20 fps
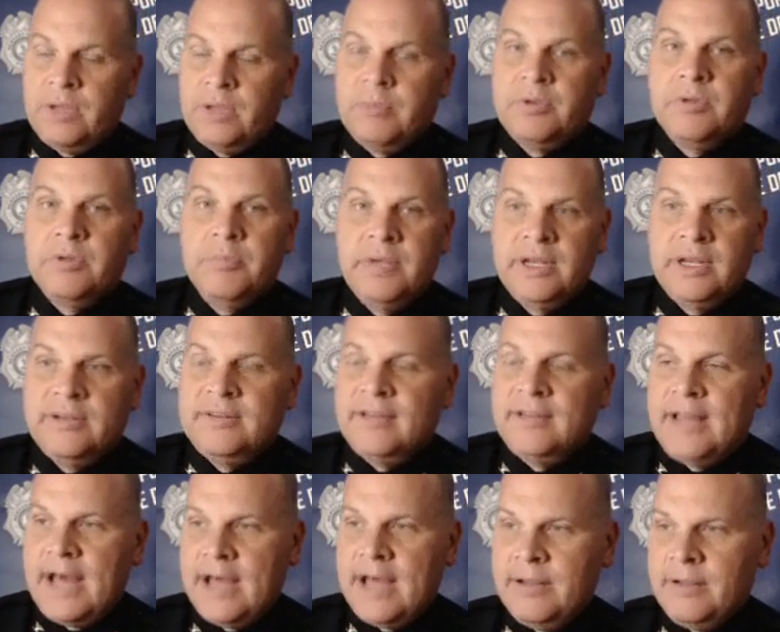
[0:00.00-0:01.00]
I'm committed to
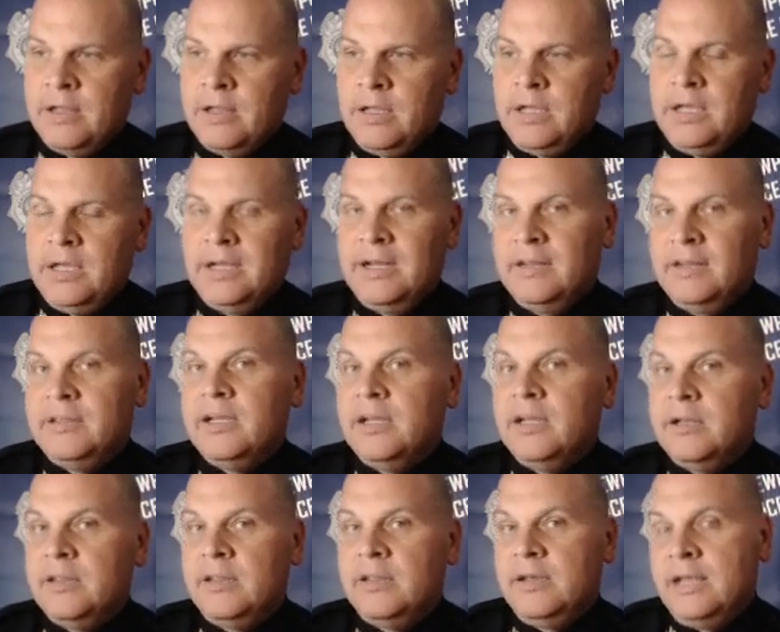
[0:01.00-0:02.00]
that. And at the
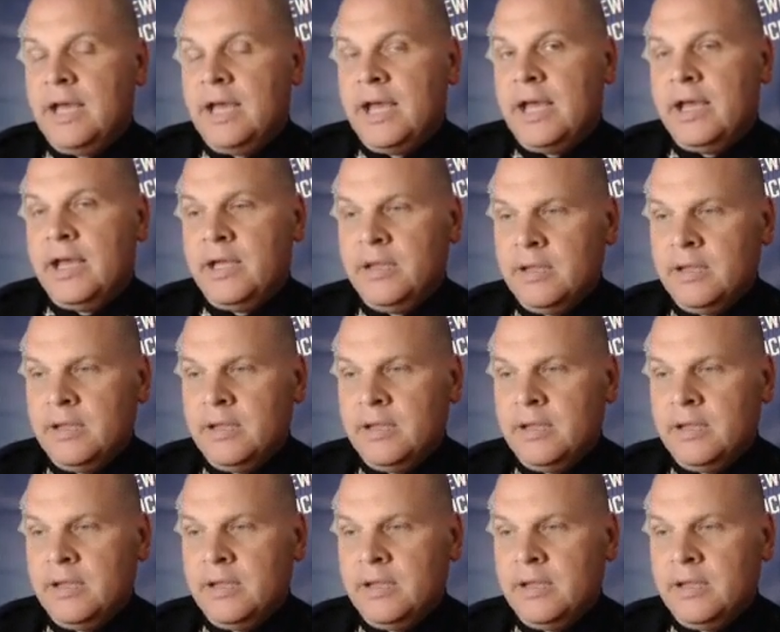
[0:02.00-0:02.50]
end of the day,